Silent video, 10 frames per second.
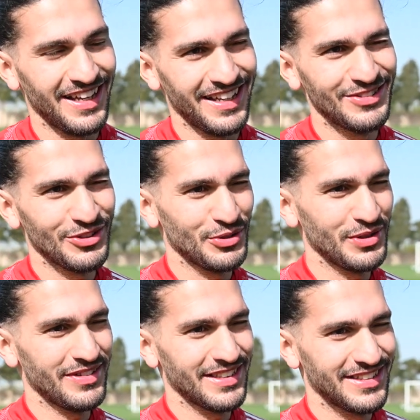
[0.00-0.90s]
I don't know
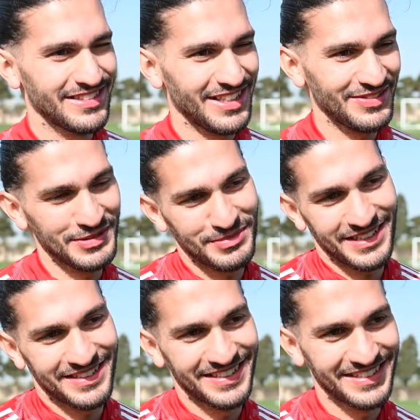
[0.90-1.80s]
if I deserve it,
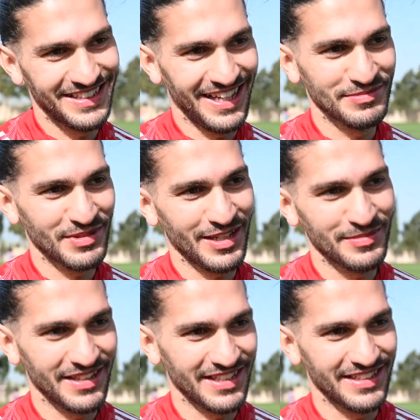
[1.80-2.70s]
but I'm
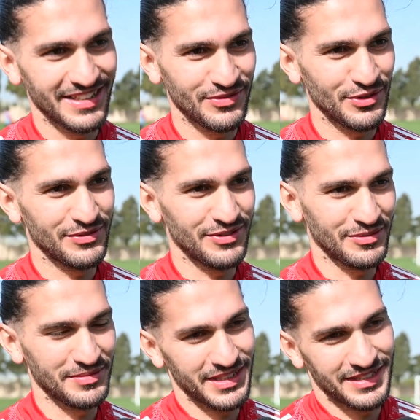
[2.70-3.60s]
happy that they vote for
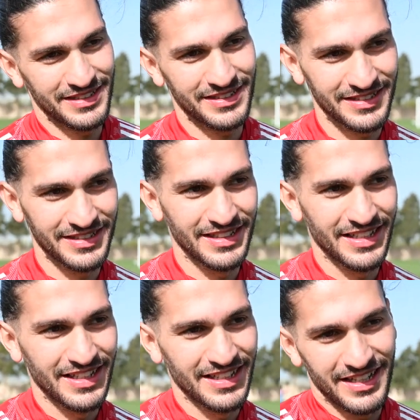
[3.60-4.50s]
me, and
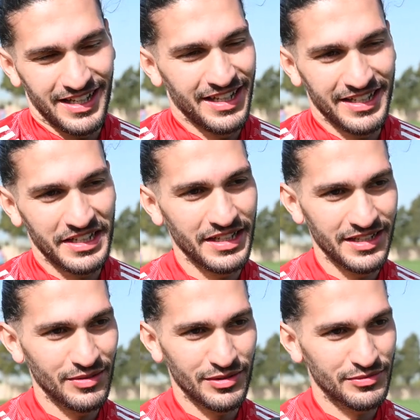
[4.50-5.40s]
I
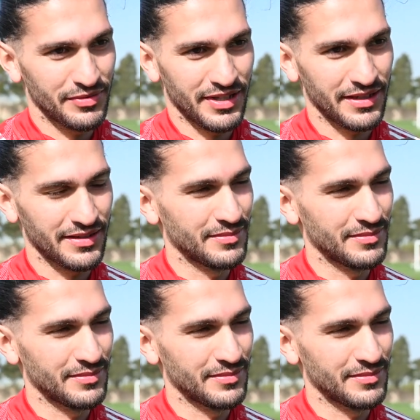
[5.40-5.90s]
really want to thank